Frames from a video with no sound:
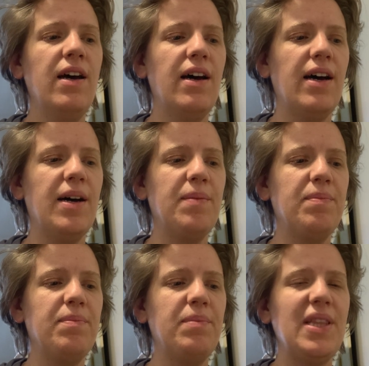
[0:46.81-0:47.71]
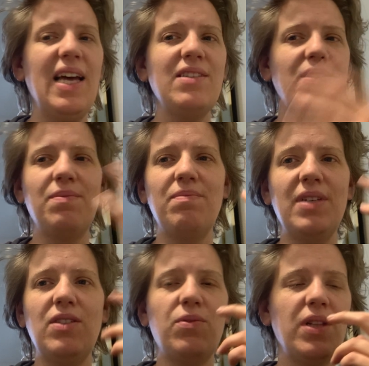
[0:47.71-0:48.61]
But
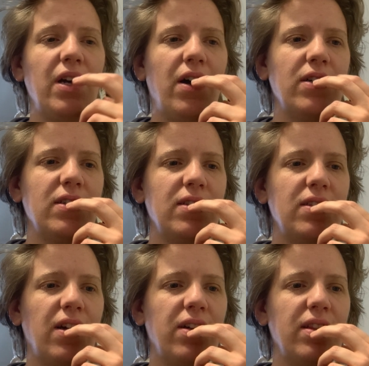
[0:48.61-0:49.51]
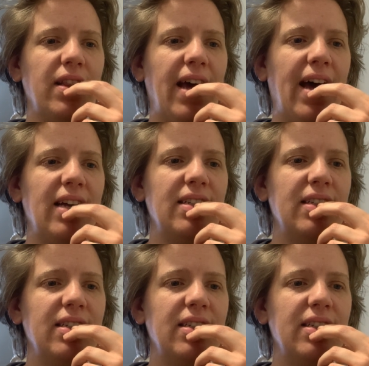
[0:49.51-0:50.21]
it's really hard to start that